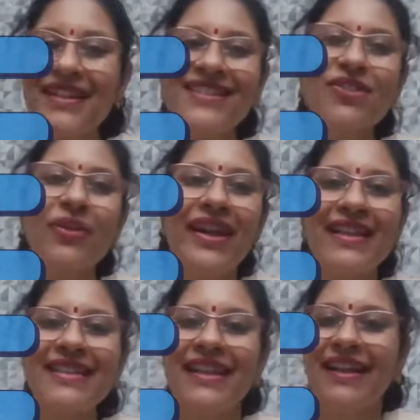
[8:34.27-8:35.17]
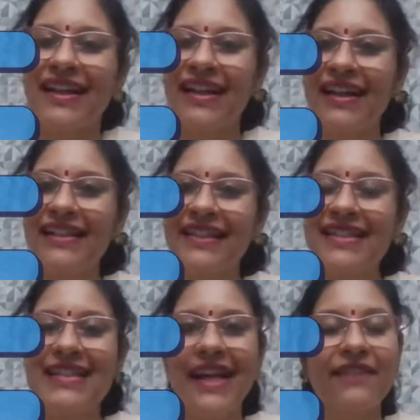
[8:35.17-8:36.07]
So yes,
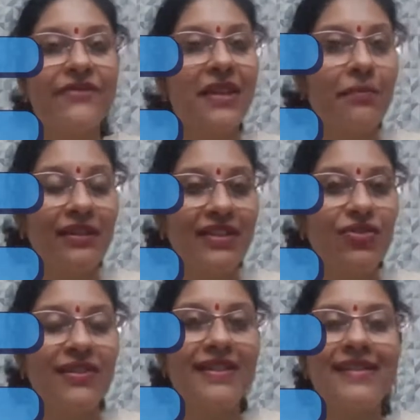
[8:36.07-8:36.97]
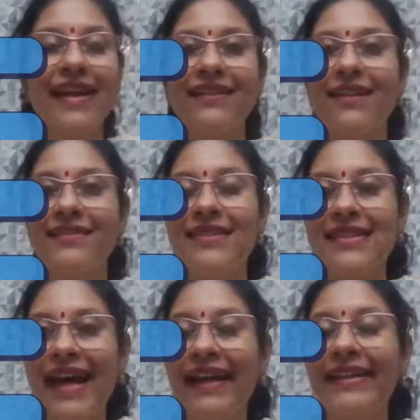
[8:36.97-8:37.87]
let's delve deeper into this and
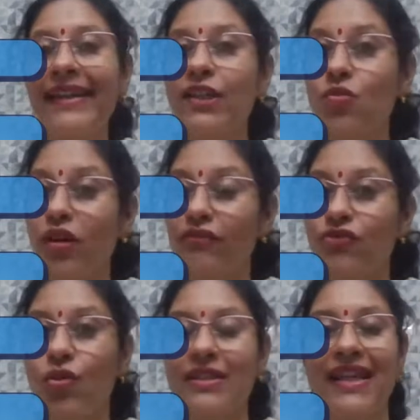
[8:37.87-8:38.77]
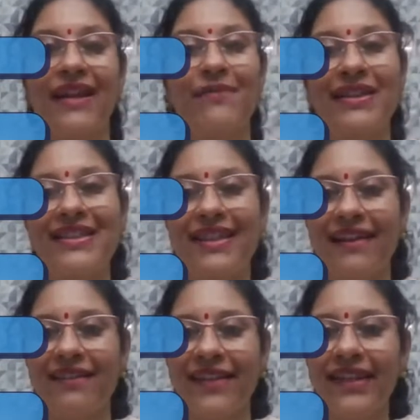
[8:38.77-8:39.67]
understand each one of those elements
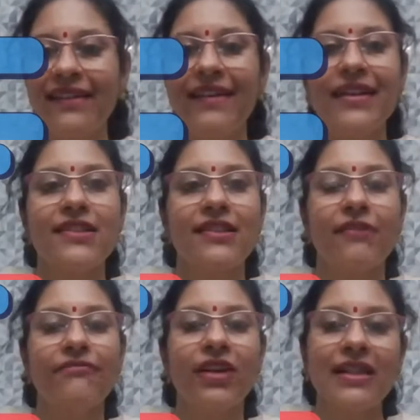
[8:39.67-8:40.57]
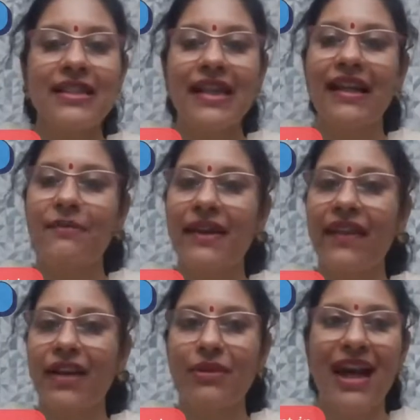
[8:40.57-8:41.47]
clearly. The first element
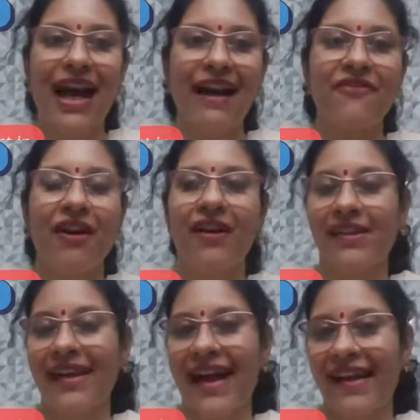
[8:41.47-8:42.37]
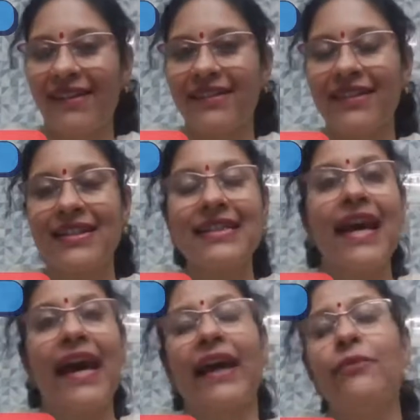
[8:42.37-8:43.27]
that we have are the characters,
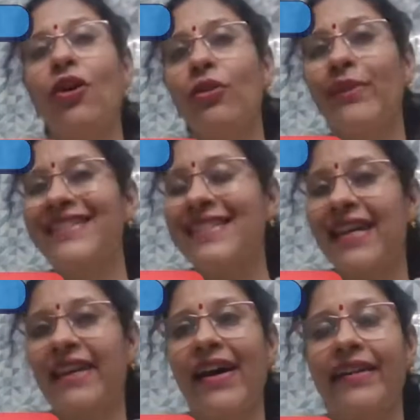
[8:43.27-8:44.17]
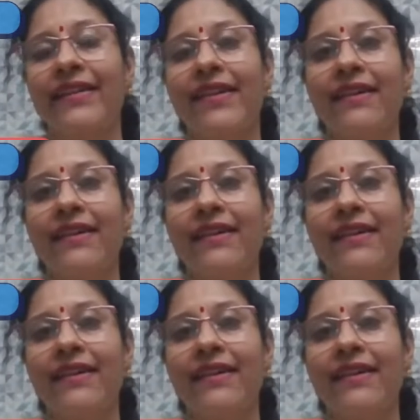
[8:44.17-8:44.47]
and we always say that